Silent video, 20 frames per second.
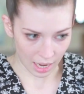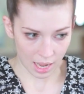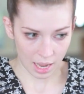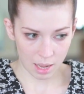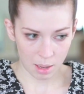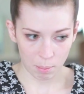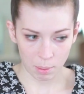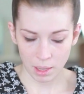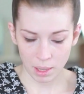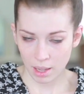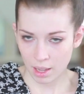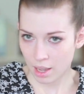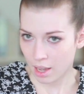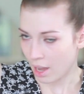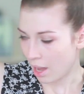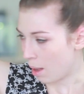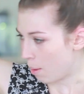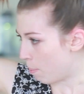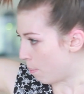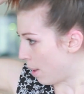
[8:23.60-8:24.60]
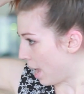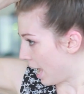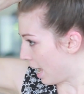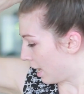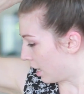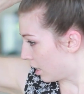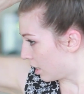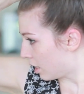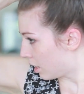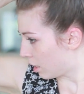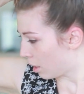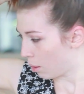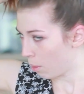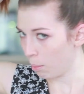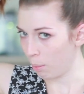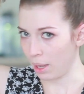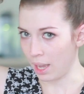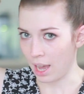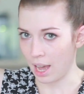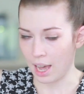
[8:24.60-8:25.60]
up a base
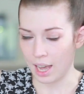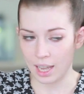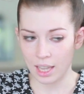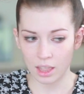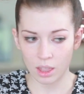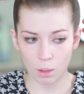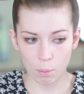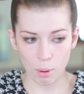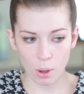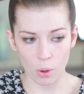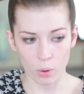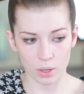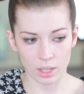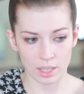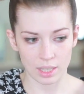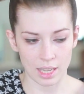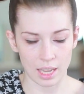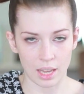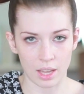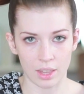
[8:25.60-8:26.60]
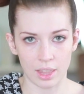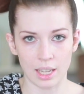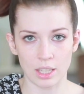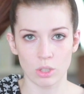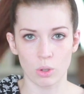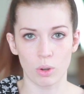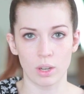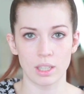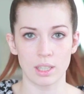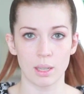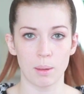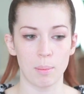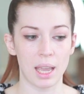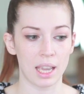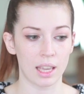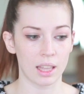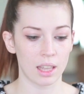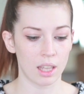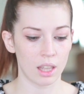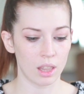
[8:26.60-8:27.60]
behind the ponytail that's going to
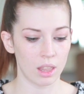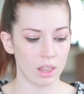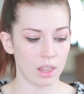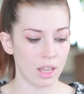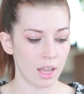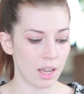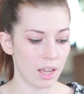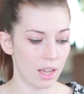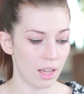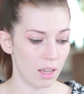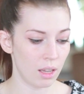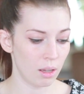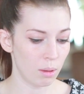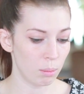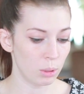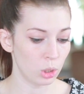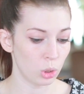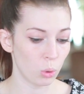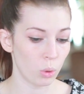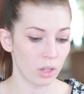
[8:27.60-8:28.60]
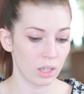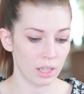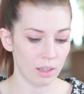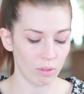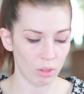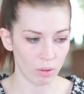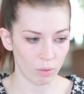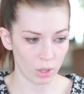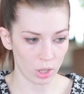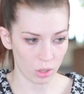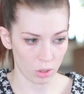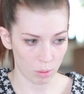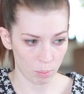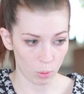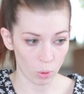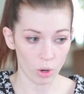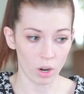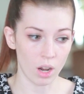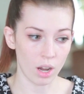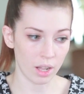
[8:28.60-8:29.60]
make the majority of the volume,
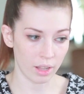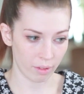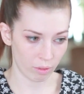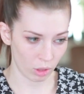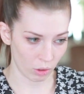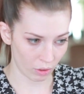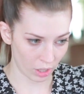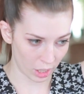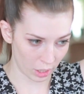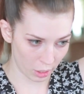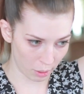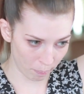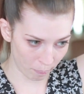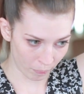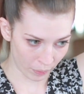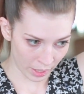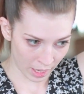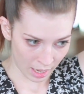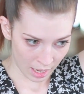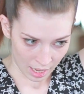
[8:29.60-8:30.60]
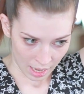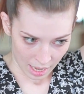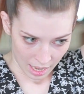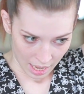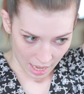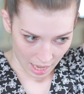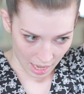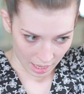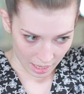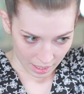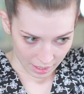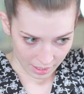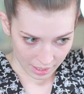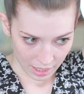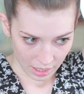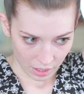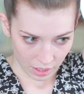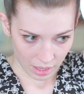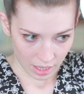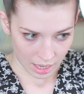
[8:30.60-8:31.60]
or all of the volume. And
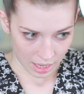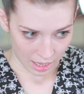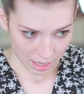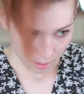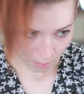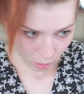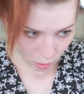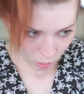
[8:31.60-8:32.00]
until then, I'm